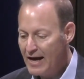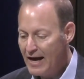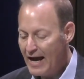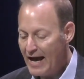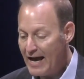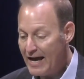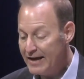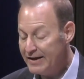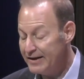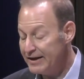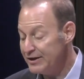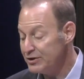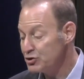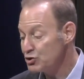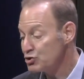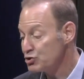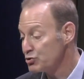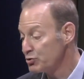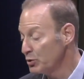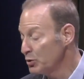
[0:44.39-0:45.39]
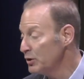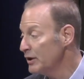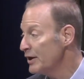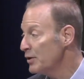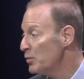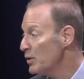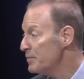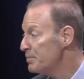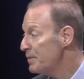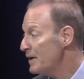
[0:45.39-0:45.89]
and is truly,
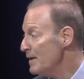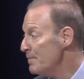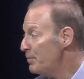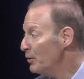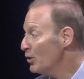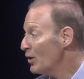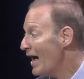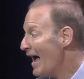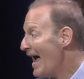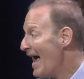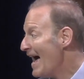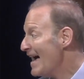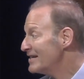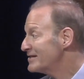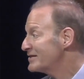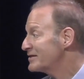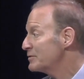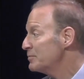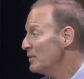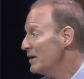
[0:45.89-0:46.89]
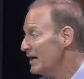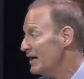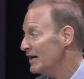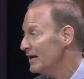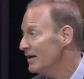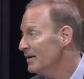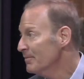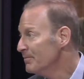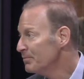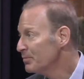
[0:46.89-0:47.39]
when people ask
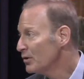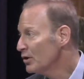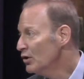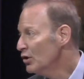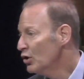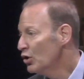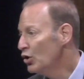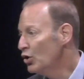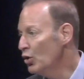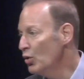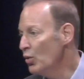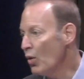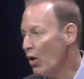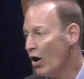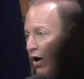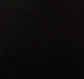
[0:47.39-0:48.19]
me who